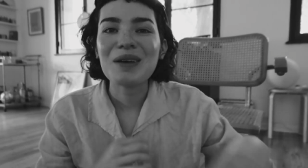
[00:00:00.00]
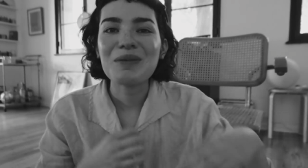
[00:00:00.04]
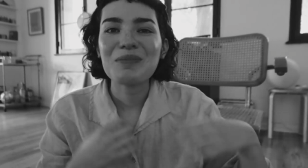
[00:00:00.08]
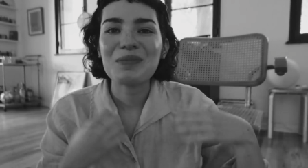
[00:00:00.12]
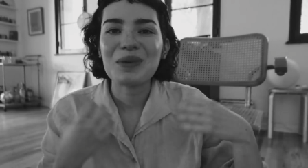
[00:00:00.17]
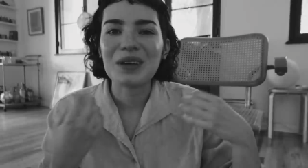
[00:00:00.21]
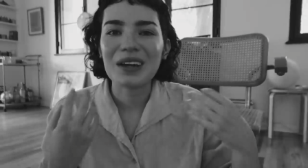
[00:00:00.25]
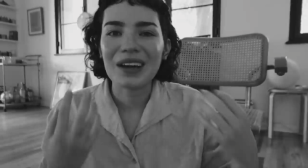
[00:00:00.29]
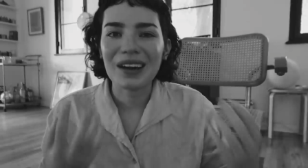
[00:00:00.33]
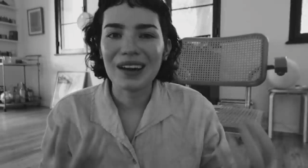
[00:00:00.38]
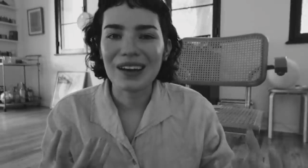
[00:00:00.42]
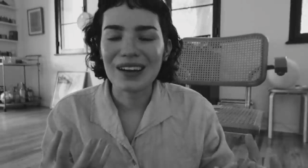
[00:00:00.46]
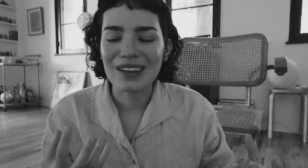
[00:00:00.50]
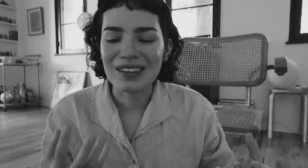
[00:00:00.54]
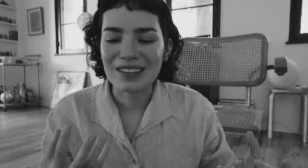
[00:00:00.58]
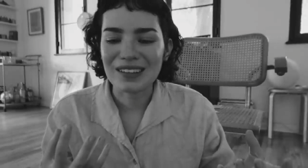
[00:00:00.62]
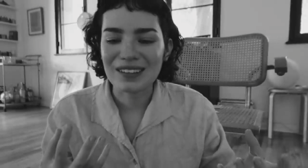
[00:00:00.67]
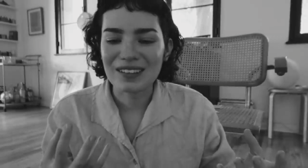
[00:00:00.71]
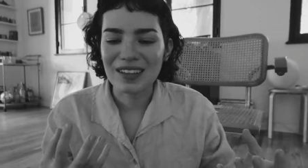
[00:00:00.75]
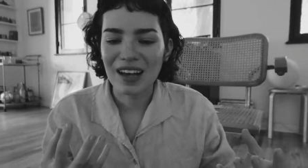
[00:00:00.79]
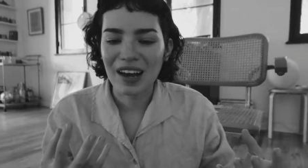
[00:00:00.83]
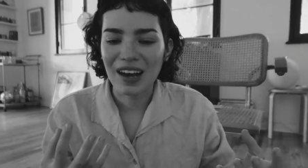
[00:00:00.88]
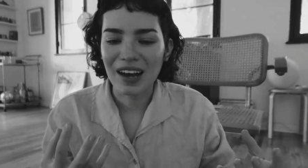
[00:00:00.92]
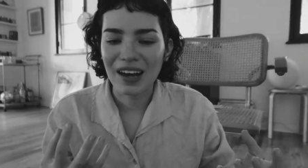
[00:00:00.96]

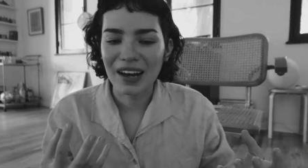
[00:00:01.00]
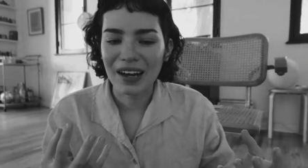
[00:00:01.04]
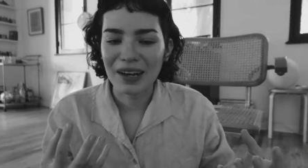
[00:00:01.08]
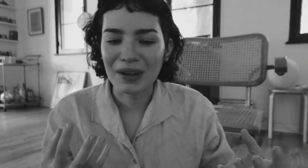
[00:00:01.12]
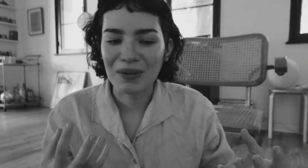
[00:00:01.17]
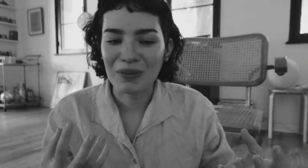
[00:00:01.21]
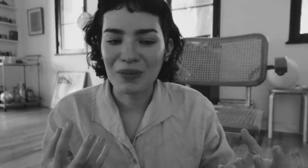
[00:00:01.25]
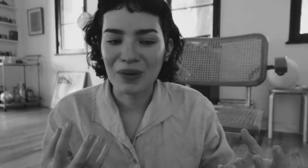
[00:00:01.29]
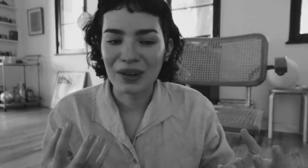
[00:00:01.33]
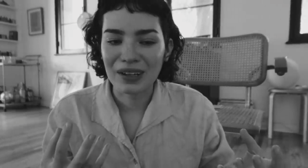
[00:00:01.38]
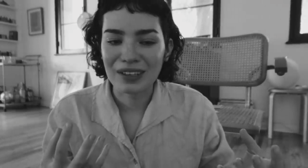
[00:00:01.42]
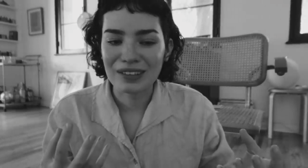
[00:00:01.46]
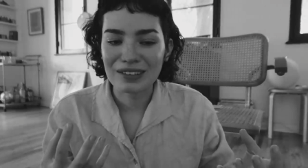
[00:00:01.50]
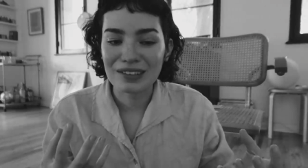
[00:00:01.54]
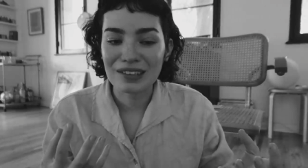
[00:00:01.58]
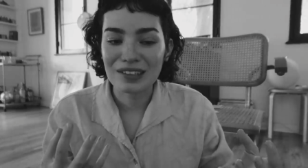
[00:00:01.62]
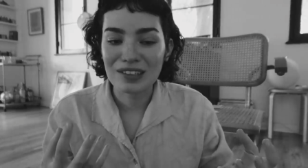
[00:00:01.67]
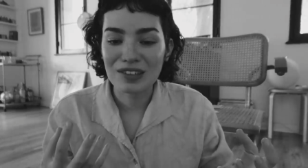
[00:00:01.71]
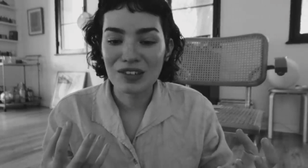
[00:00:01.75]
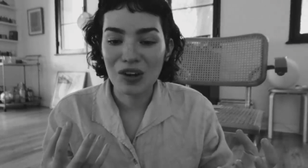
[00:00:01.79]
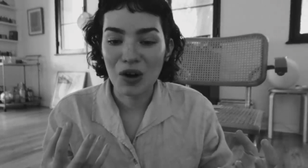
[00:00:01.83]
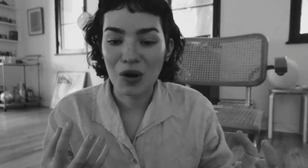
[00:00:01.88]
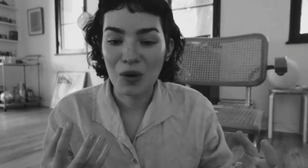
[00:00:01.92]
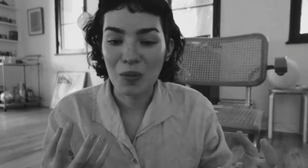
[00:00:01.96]
because I wanted to
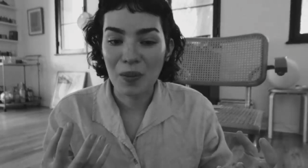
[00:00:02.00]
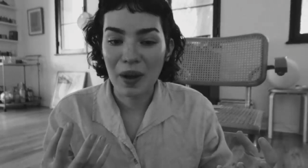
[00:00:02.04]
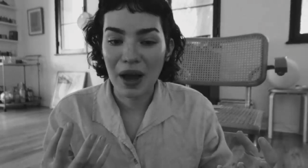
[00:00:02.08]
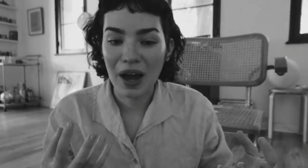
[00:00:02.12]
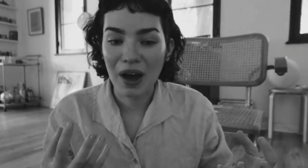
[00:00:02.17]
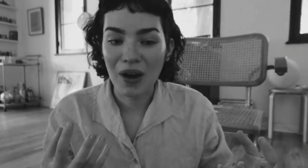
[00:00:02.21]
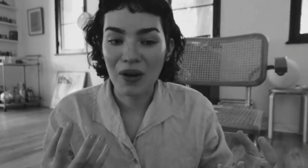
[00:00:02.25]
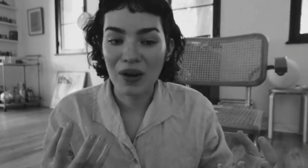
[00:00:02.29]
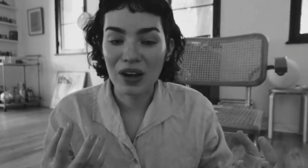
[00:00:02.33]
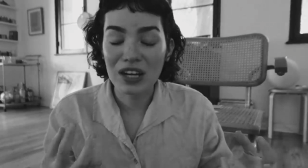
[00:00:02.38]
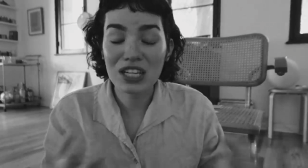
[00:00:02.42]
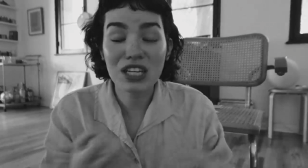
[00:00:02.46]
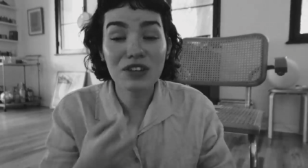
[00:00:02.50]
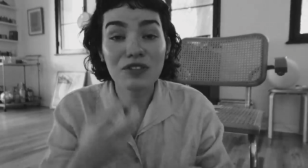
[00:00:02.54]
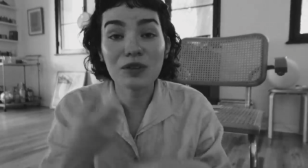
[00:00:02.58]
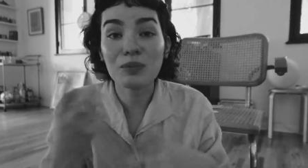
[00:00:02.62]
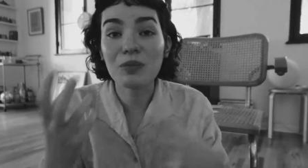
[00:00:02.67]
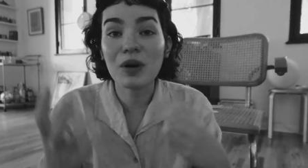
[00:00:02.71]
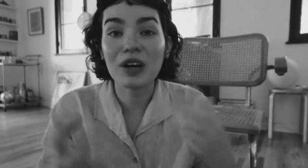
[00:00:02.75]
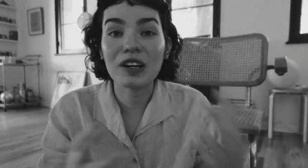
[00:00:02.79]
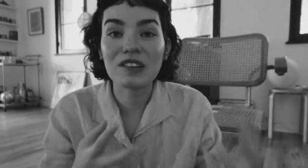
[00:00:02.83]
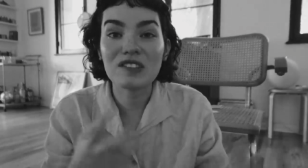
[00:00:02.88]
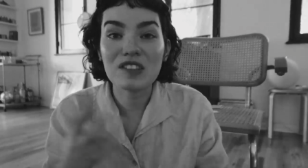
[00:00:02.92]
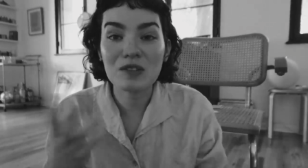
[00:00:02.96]
scope out a different
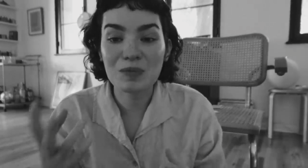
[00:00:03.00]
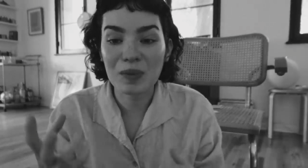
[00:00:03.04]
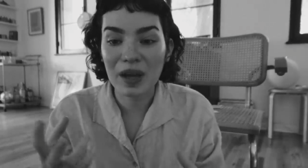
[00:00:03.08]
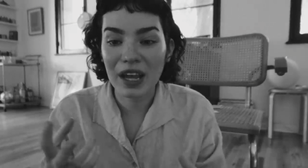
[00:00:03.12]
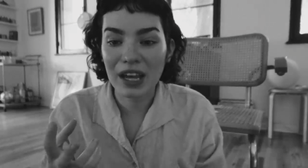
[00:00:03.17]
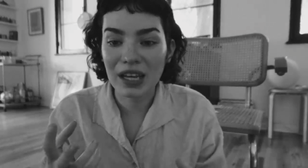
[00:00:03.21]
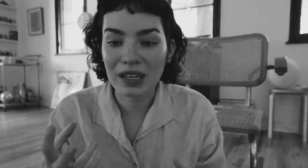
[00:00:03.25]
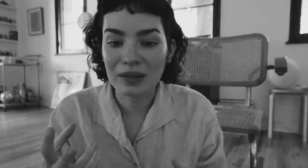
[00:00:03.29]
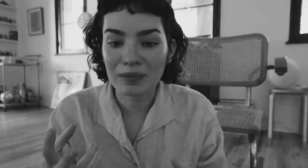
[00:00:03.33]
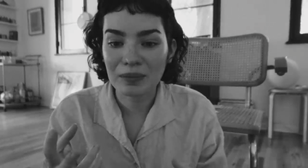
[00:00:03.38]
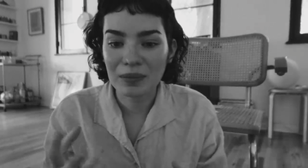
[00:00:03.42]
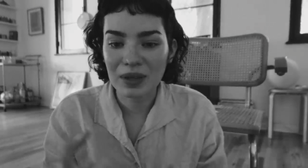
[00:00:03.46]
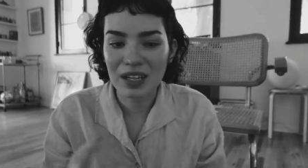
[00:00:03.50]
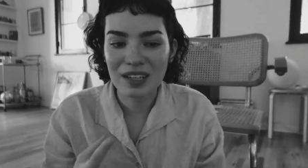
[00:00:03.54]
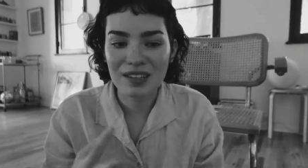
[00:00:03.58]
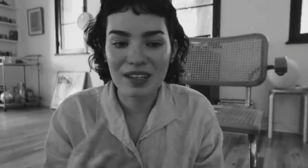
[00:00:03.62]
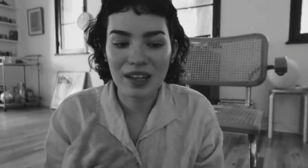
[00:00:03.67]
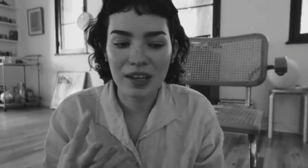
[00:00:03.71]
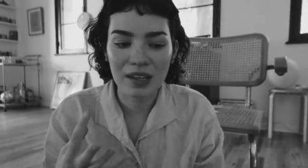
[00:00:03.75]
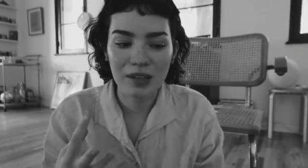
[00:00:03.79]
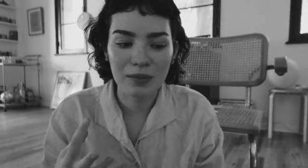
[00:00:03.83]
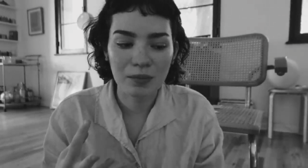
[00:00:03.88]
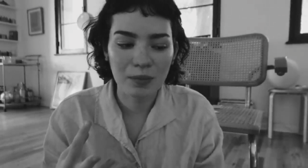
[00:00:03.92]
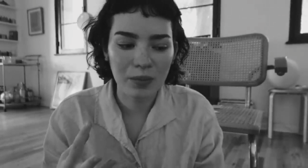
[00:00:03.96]
part of Spain because
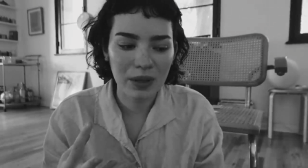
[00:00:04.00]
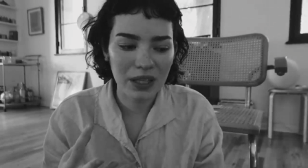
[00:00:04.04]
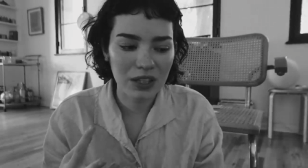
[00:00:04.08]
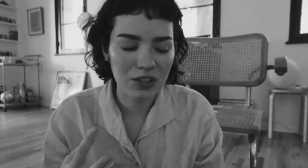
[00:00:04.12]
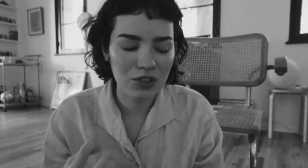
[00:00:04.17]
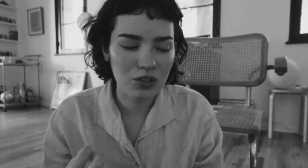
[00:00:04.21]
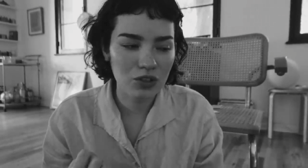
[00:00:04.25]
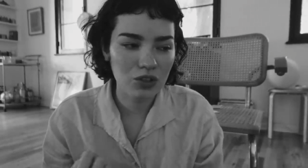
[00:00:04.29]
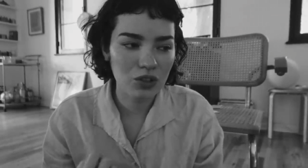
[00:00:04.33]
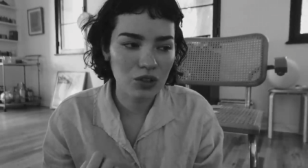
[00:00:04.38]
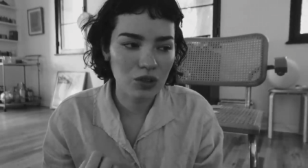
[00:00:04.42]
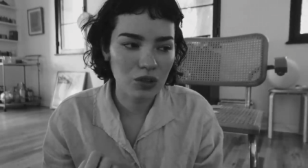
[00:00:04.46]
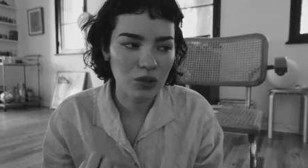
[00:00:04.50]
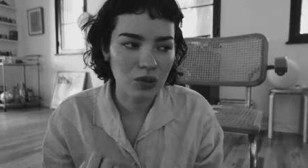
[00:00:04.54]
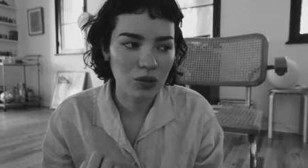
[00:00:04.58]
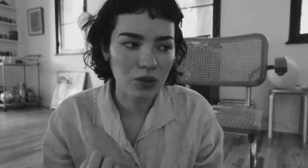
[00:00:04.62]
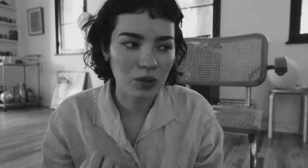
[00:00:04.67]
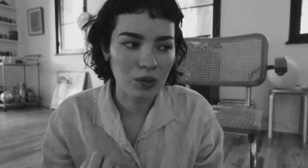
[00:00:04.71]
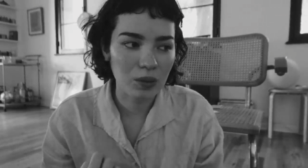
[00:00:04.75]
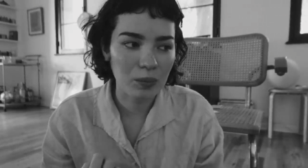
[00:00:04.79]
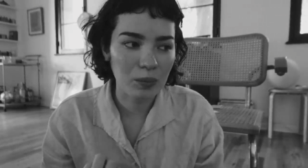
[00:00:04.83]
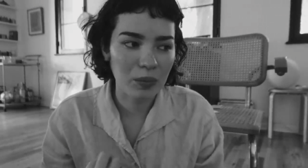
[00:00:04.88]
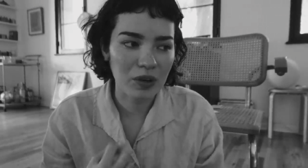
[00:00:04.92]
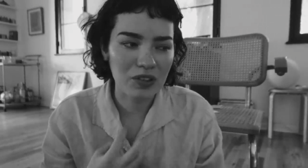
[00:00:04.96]
I had been
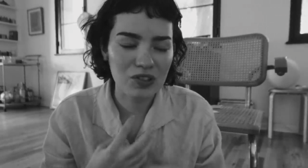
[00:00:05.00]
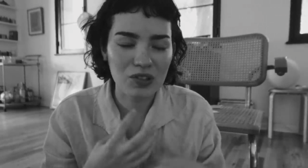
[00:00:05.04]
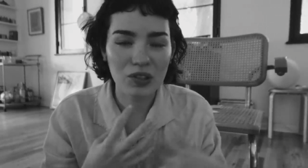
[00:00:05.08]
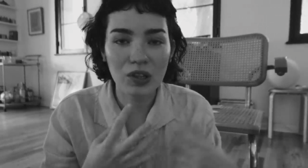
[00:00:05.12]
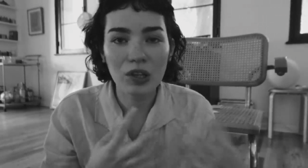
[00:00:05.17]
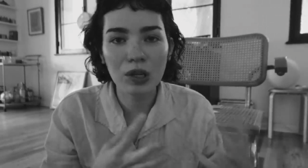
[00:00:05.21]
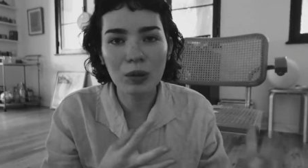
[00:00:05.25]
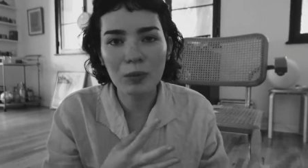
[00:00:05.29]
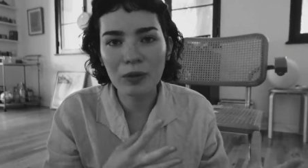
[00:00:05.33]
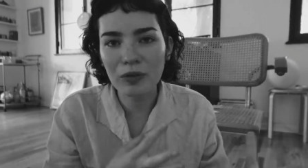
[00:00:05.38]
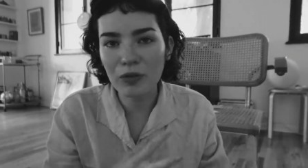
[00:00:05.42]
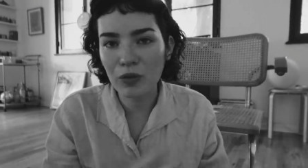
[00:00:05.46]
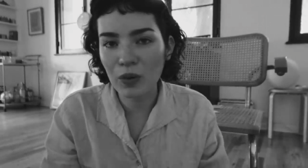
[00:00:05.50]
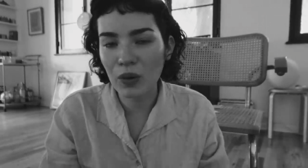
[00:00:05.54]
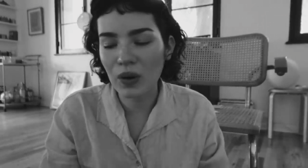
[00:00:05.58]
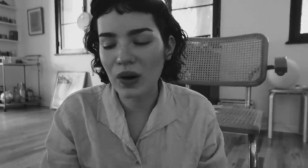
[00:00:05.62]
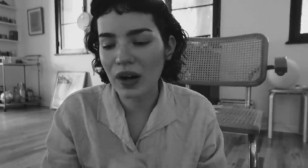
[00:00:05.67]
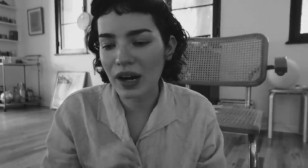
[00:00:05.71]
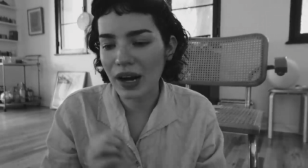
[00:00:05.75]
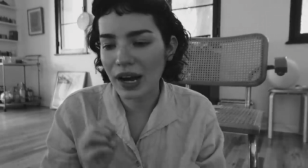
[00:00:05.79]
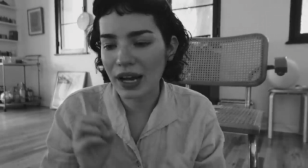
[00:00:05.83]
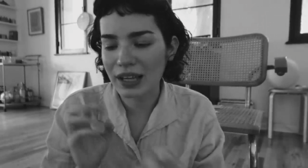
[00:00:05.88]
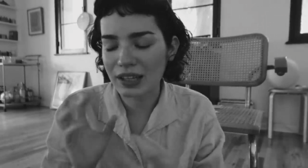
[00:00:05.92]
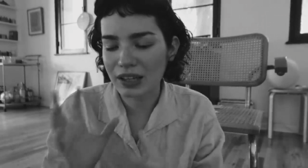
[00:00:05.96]
to Barcelona
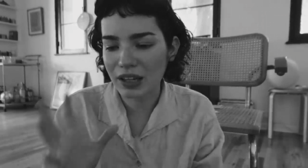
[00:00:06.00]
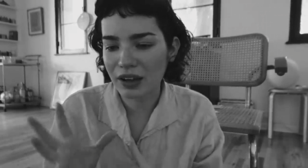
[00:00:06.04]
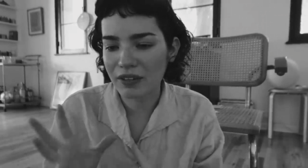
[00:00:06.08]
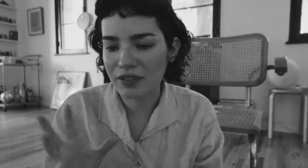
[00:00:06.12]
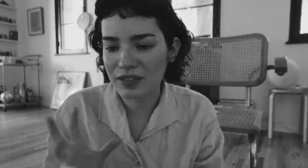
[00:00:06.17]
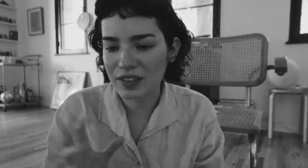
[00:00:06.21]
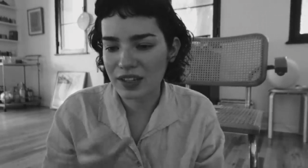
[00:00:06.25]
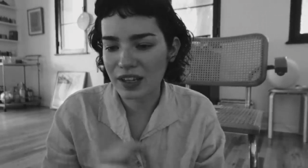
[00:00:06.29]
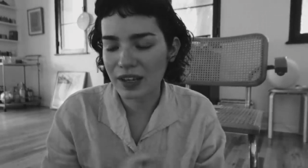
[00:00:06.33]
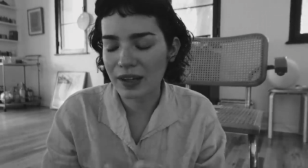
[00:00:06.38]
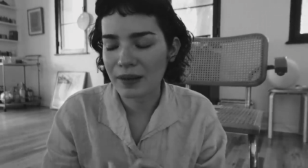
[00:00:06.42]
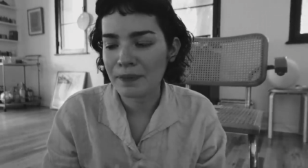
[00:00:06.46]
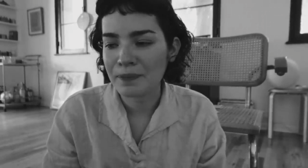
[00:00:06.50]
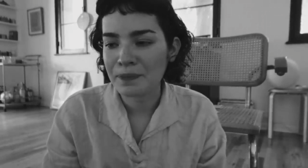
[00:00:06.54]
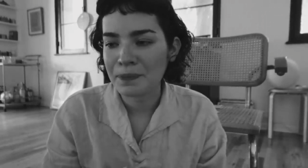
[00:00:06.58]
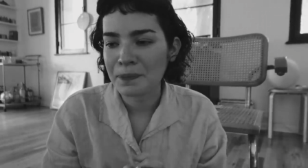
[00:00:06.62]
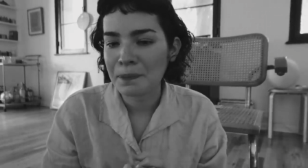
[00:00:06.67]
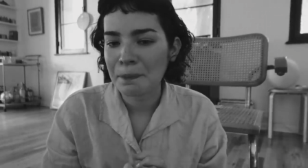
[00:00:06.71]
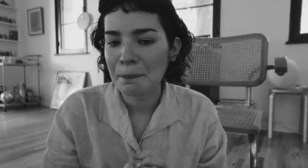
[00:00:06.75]
before, I loved it,